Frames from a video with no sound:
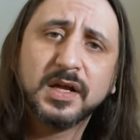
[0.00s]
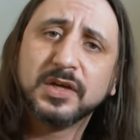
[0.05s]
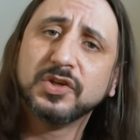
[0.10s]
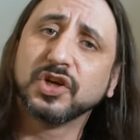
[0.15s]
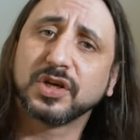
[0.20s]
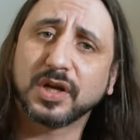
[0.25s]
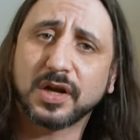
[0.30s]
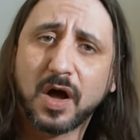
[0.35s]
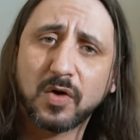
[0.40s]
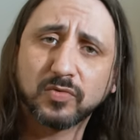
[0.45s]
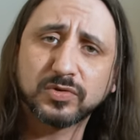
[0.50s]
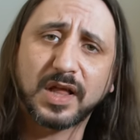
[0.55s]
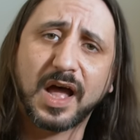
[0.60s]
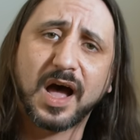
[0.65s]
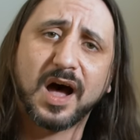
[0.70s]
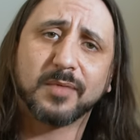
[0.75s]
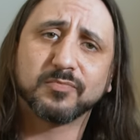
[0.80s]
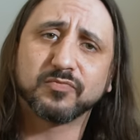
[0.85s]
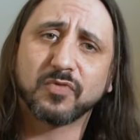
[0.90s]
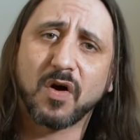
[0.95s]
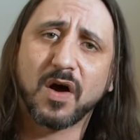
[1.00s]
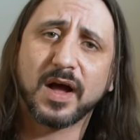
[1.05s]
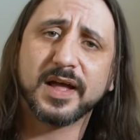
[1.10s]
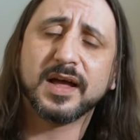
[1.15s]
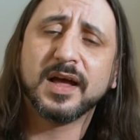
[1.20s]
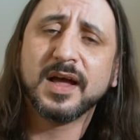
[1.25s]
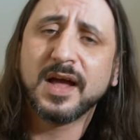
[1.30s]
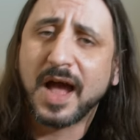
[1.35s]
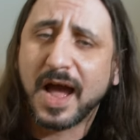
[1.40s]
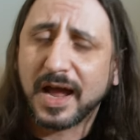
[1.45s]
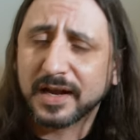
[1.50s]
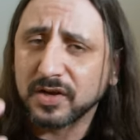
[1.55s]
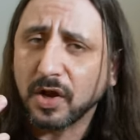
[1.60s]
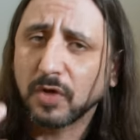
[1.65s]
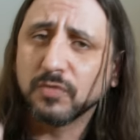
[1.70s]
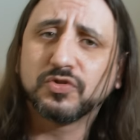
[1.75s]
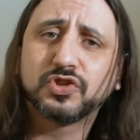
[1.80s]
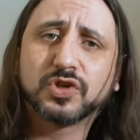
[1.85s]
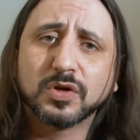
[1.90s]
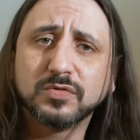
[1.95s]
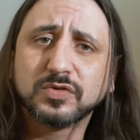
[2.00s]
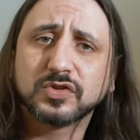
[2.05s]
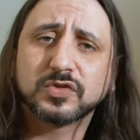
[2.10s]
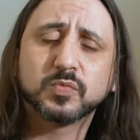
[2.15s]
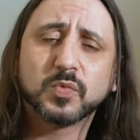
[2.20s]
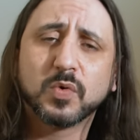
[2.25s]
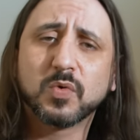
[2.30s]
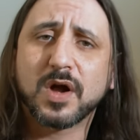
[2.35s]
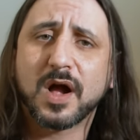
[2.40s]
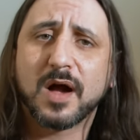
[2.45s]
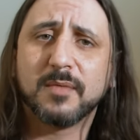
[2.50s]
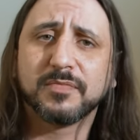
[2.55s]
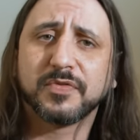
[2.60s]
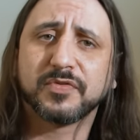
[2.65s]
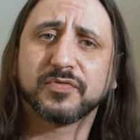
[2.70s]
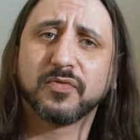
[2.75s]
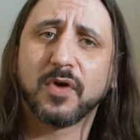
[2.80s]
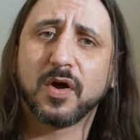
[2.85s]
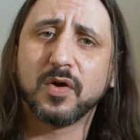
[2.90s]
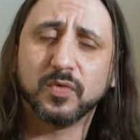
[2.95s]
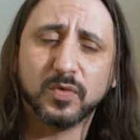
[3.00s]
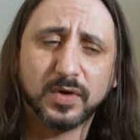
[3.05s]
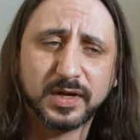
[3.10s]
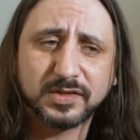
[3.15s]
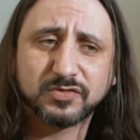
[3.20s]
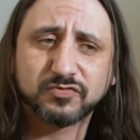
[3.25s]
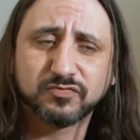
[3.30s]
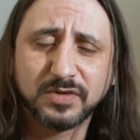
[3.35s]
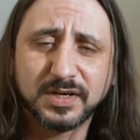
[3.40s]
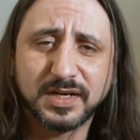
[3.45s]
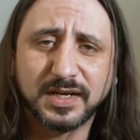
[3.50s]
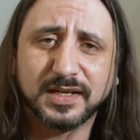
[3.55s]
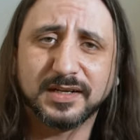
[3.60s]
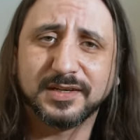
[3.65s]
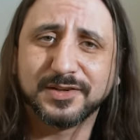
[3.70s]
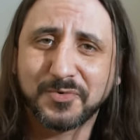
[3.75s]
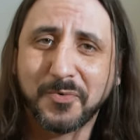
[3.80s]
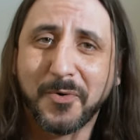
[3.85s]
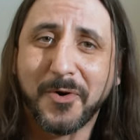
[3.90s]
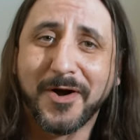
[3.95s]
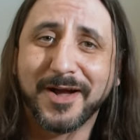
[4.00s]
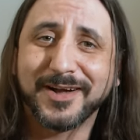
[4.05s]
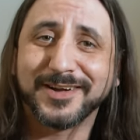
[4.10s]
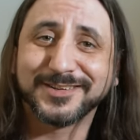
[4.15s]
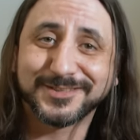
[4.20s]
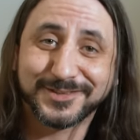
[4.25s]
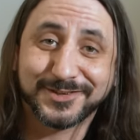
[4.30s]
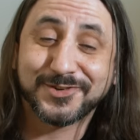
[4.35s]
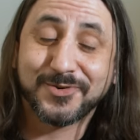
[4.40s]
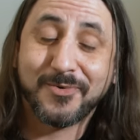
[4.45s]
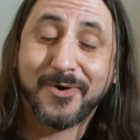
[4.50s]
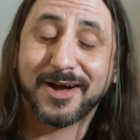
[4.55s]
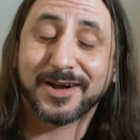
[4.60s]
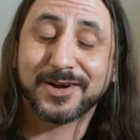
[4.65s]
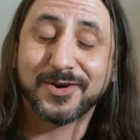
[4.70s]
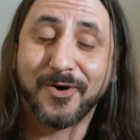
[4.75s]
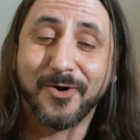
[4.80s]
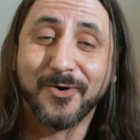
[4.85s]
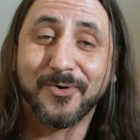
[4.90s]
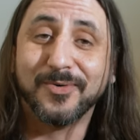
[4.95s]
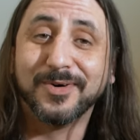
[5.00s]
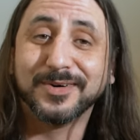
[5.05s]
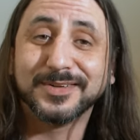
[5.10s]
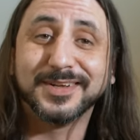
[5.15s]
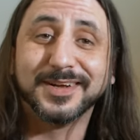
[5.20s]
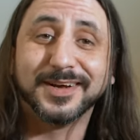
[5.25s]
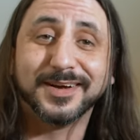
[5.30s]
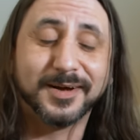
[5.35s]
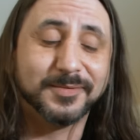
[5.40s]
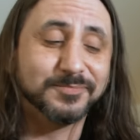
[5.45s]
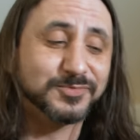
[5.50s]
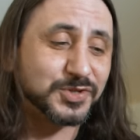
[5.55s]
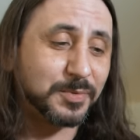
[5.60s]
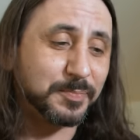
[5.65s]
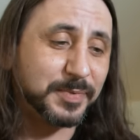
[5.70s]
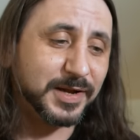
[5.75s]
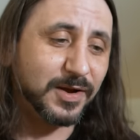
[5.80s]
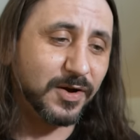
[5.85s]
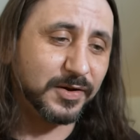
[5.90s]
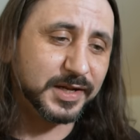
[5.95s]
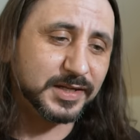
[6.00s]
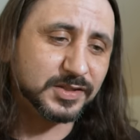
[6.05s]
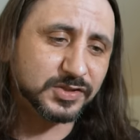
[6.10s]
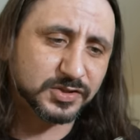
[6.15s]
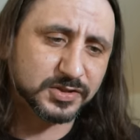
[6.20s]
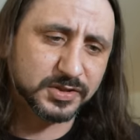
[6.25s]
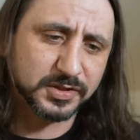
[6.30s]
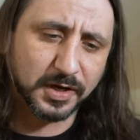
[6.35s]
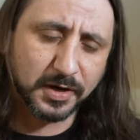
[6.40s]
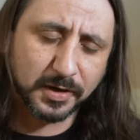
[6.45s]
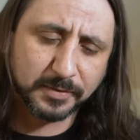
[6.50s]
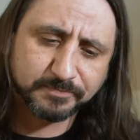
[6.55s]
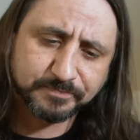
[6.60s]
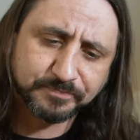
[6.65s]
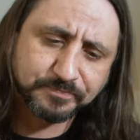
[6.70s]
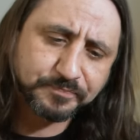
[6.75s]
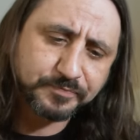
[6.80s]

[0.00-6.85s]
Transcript: You can hold that upright and no juice will come through. It's really quite cool, to be honest, you know.